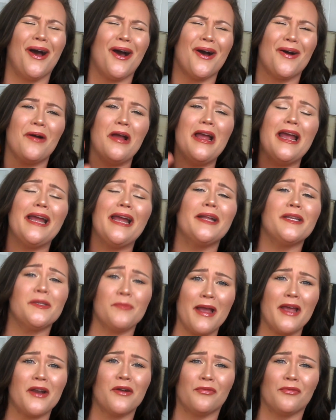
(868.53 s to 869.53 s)
Oh, it's
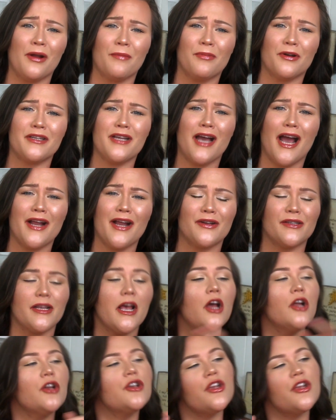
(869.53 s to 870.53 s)
made of rubber tires.
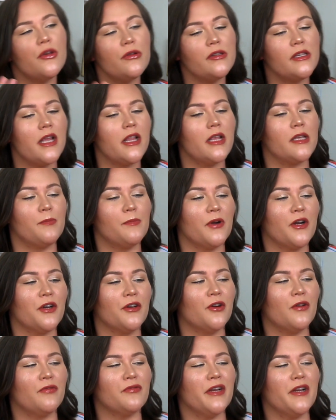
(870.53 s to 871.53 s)
Do you see this
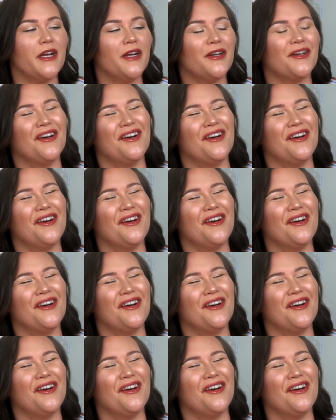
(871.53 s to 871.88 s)
burger over here?